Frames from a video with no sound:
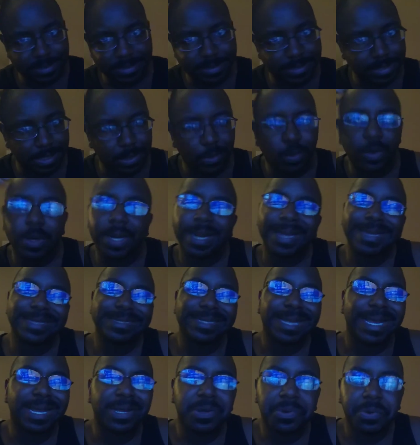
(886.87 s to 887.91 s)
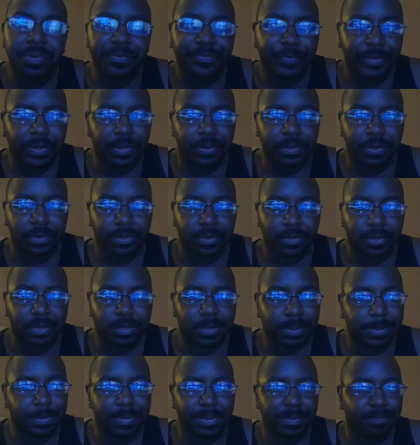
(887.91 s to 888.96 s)
or I go to failure.
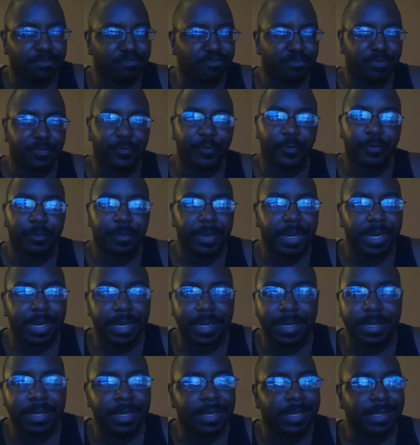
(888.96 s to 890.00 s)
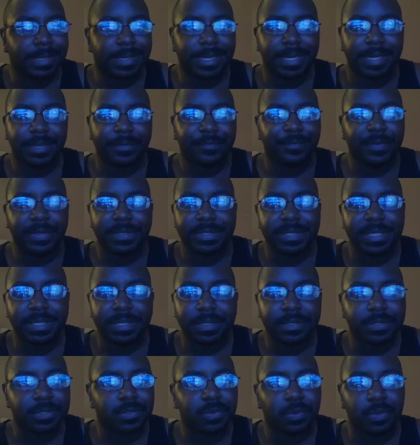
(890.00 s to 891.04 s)
For me, like 15
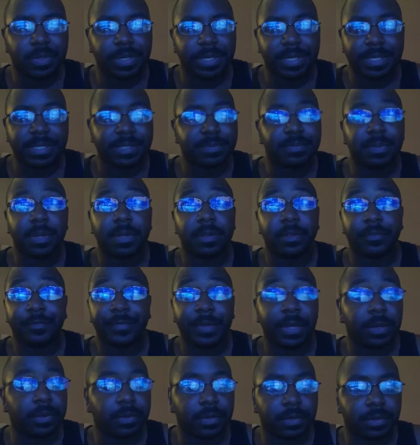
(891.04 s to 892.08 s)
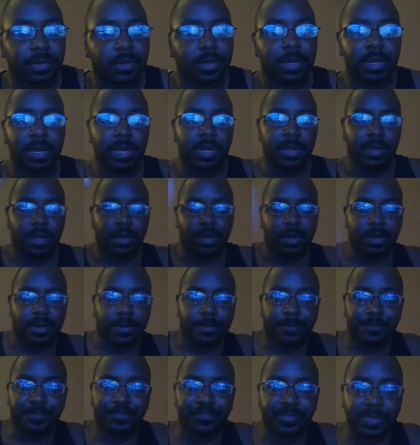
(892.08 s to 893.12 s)
or 20 is probably failure.
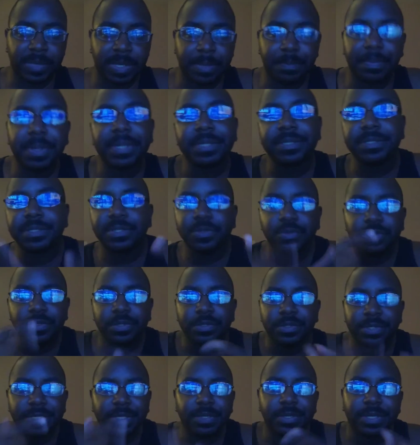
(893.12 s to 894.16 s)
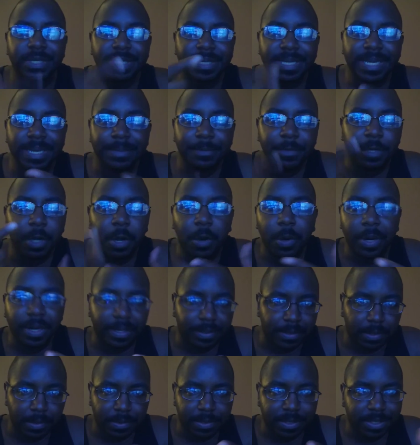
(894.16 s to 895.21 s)
Um But you could keep going
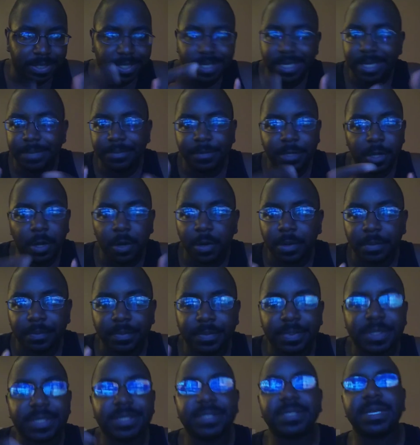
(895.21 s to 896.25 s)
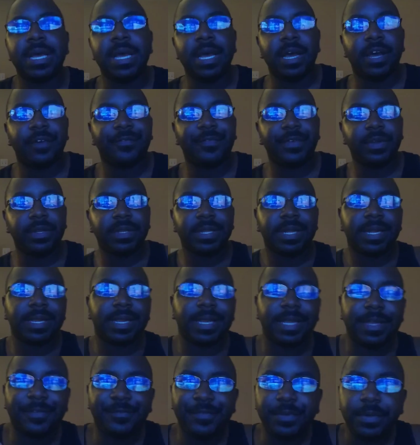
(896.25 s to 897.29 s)
though. You keep going because I feel like
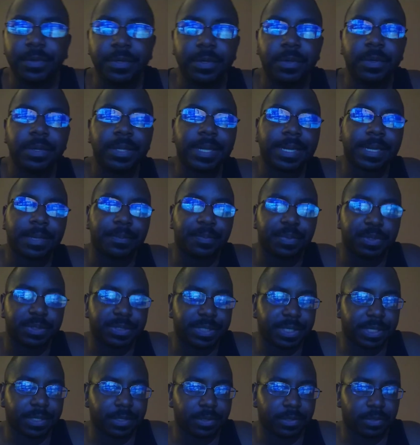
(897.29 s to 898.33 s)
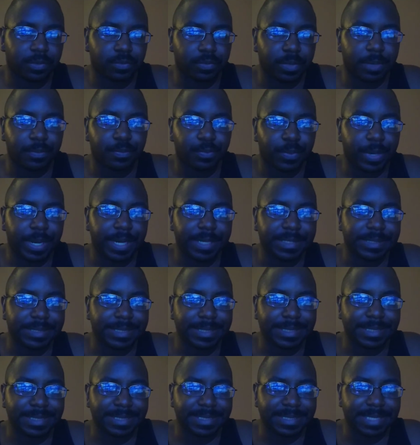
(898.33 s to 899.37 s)
if you do like a particular rep range
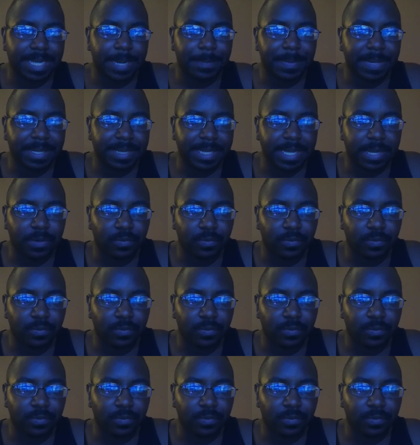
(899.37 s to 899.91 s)
and then stop at that